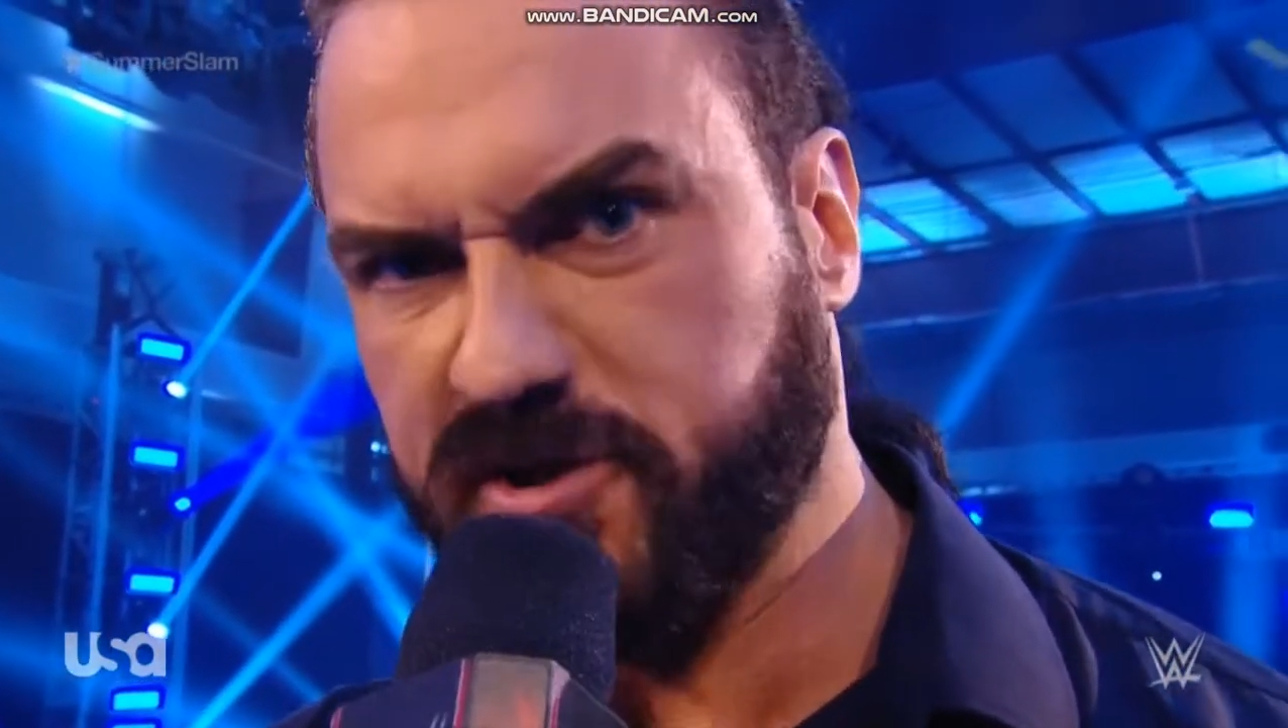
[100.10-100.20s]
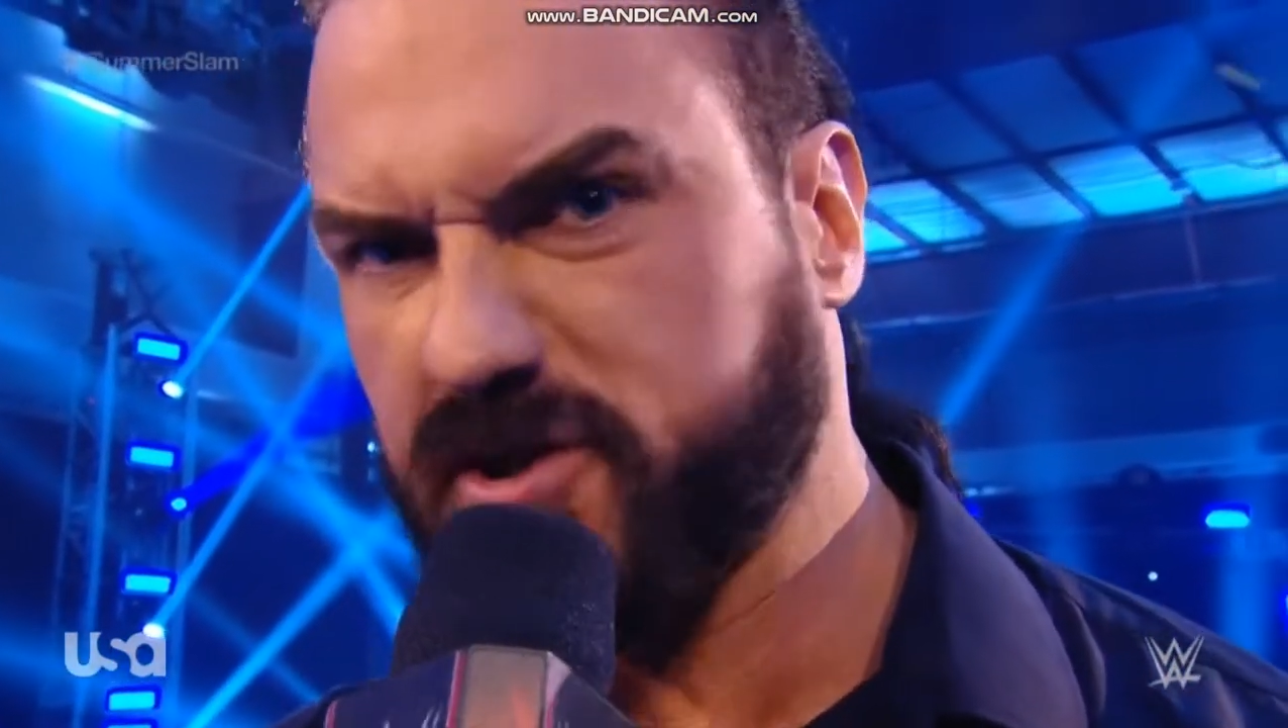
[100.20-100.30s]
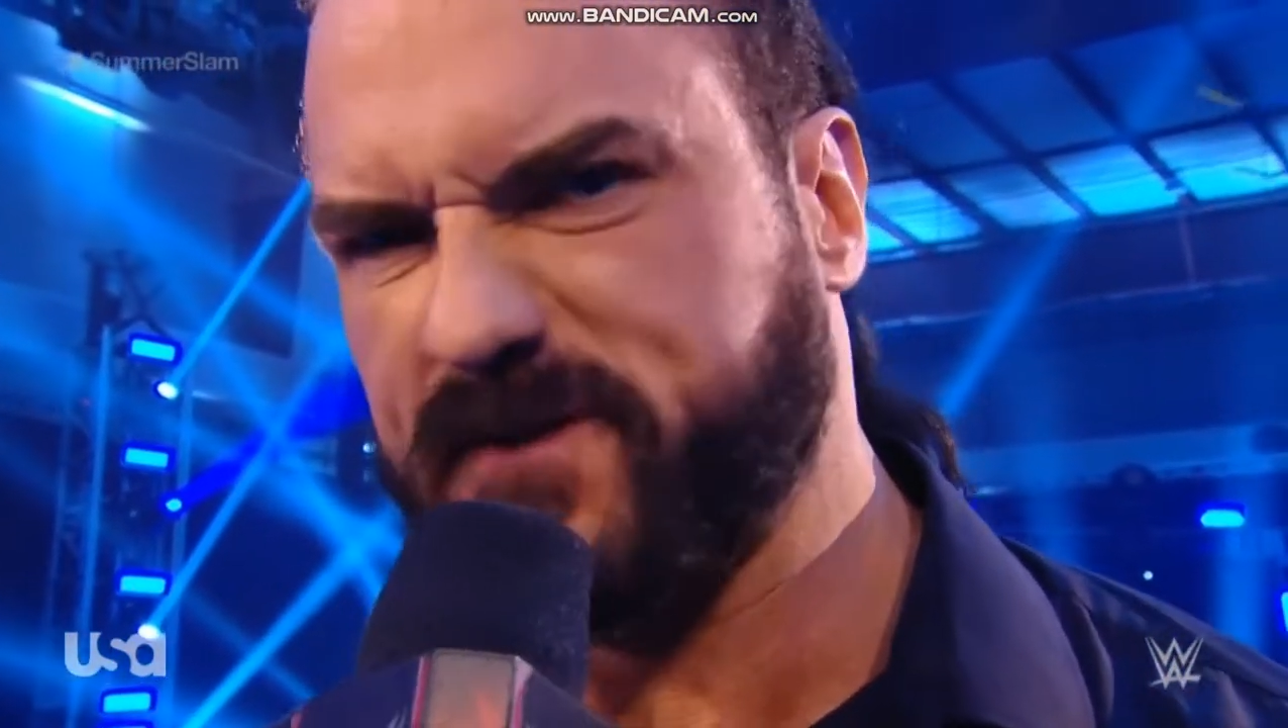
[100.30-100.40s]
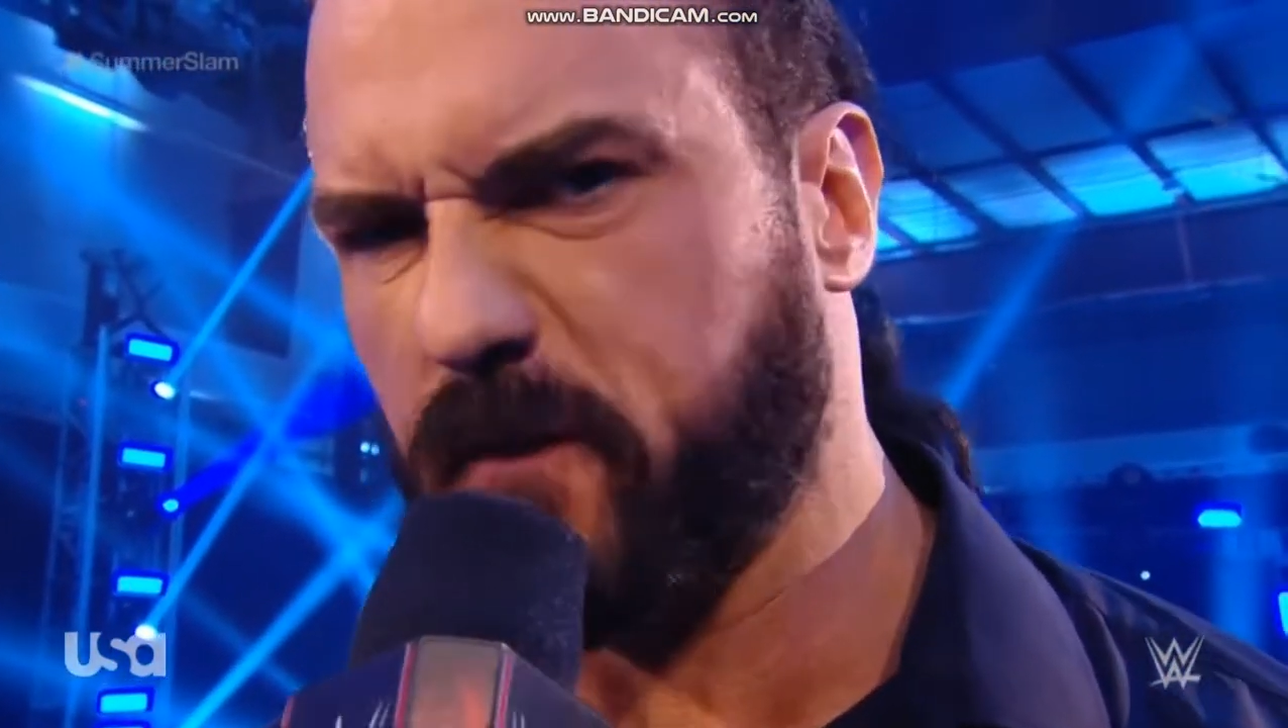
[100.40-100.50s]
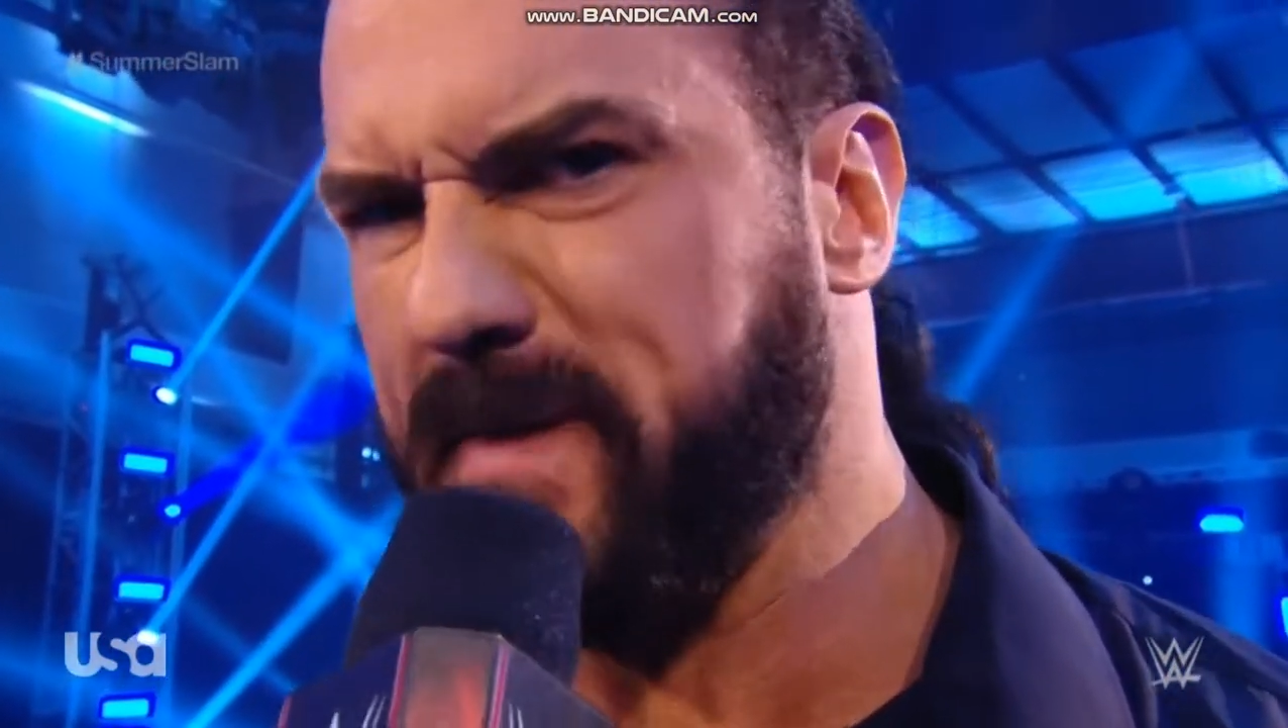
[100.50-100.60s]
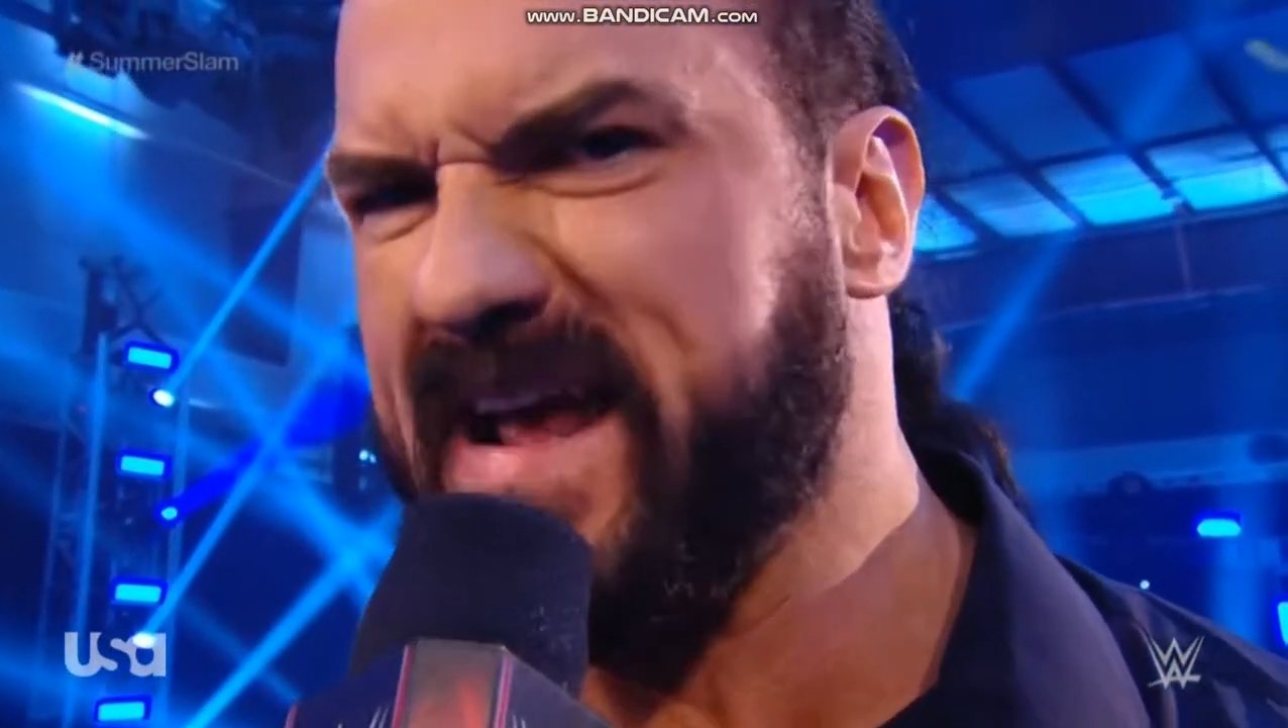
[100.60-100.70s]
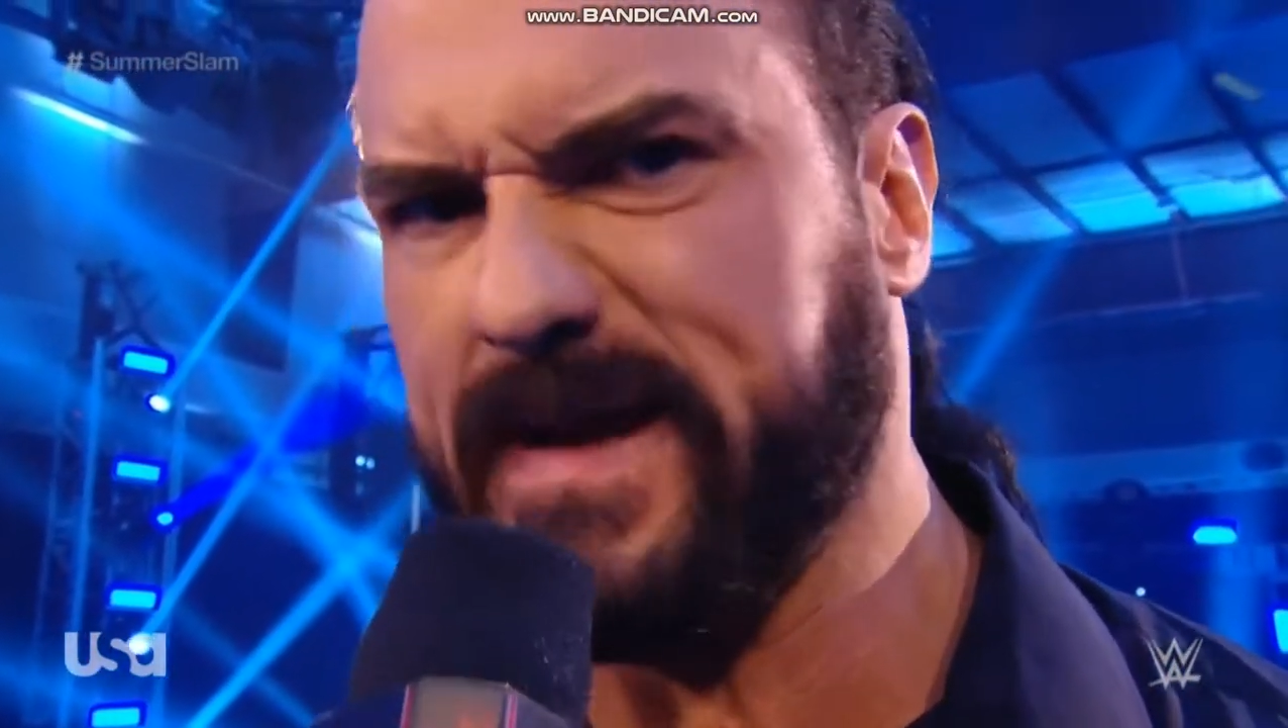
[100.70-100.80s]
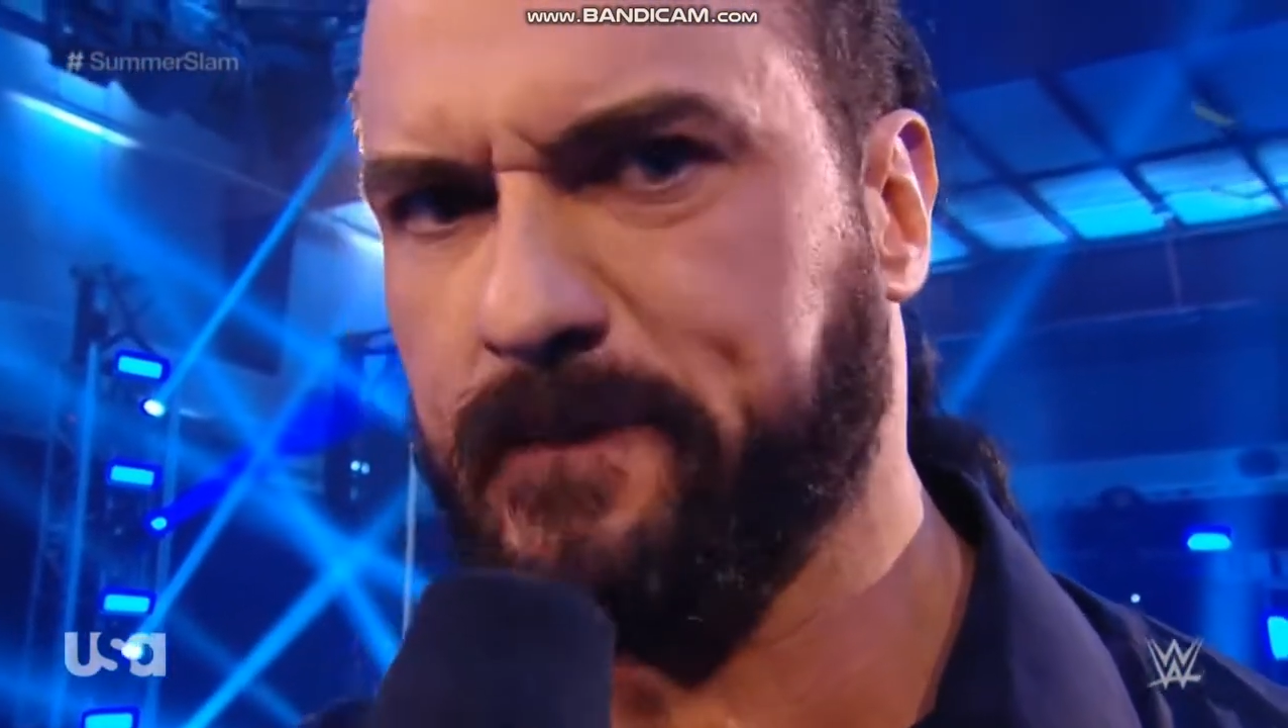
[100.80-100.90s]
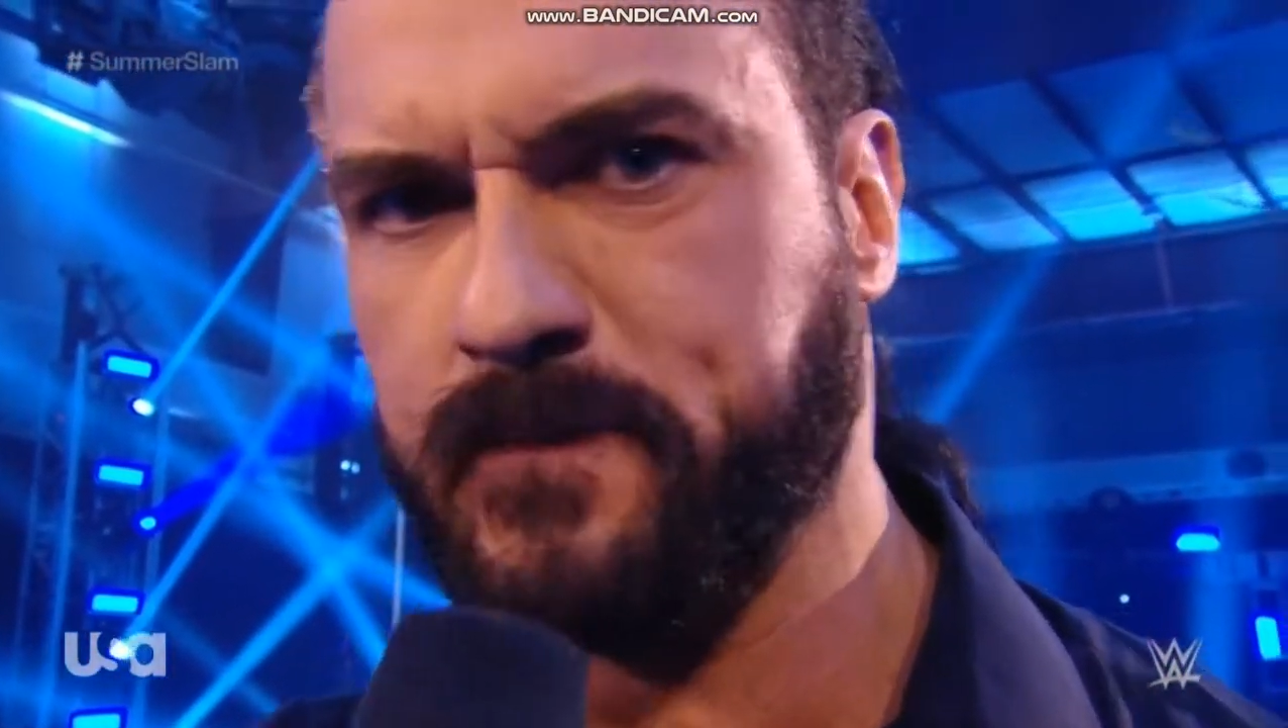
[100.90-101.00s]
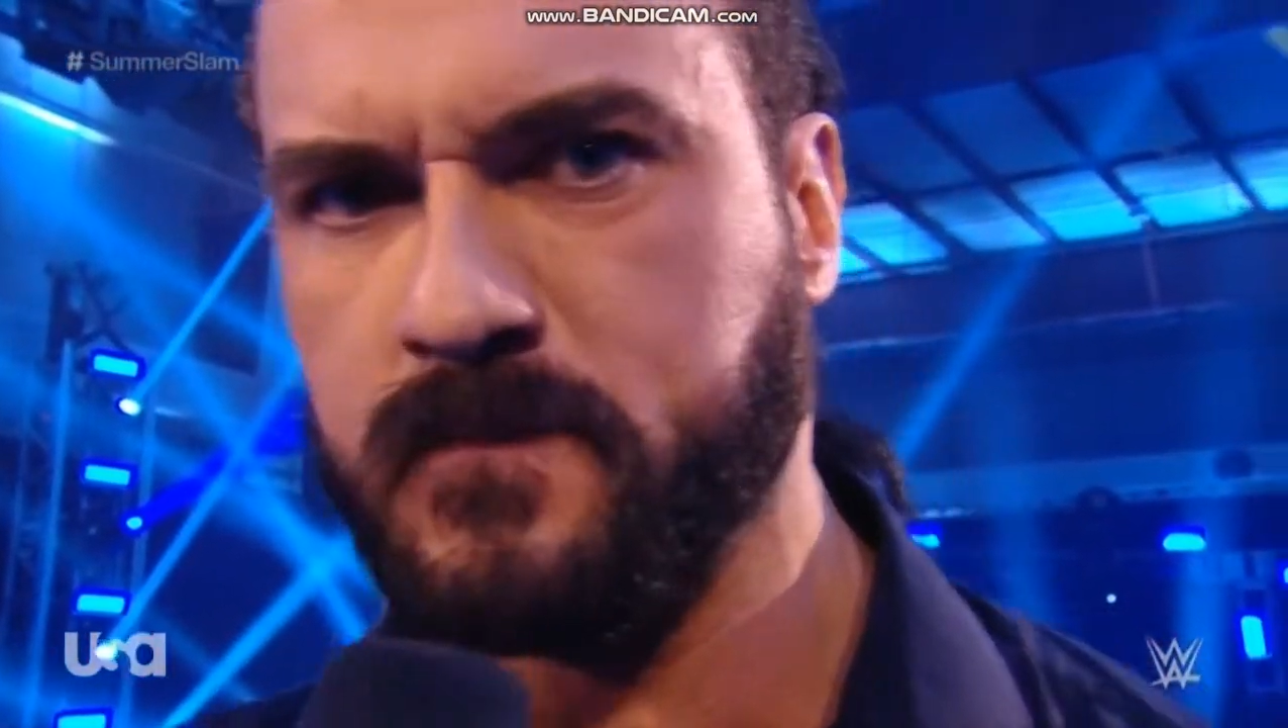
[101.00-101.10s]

Not just for me,